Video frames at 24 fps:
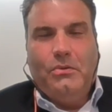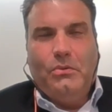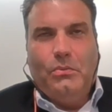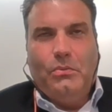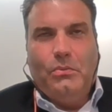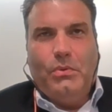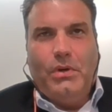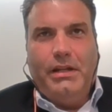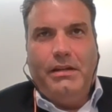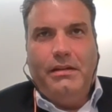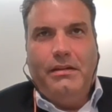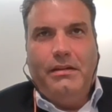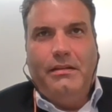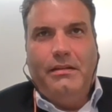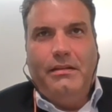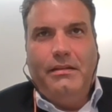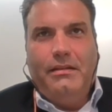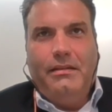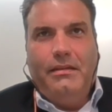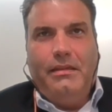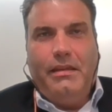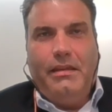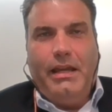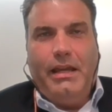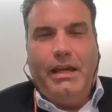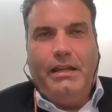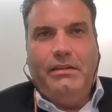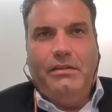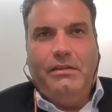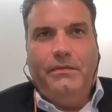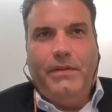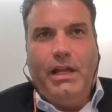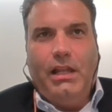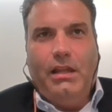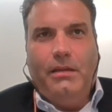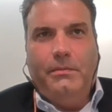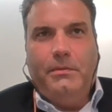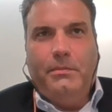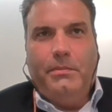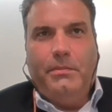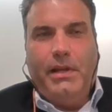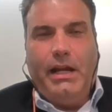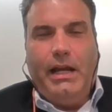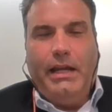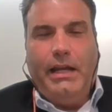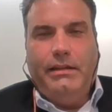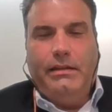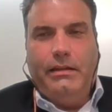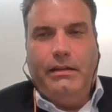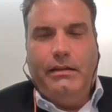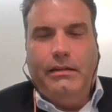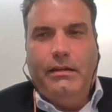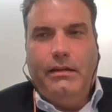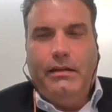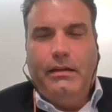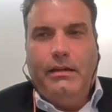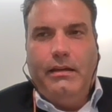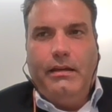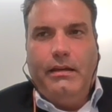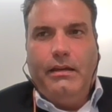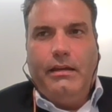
what they had developed, but I did.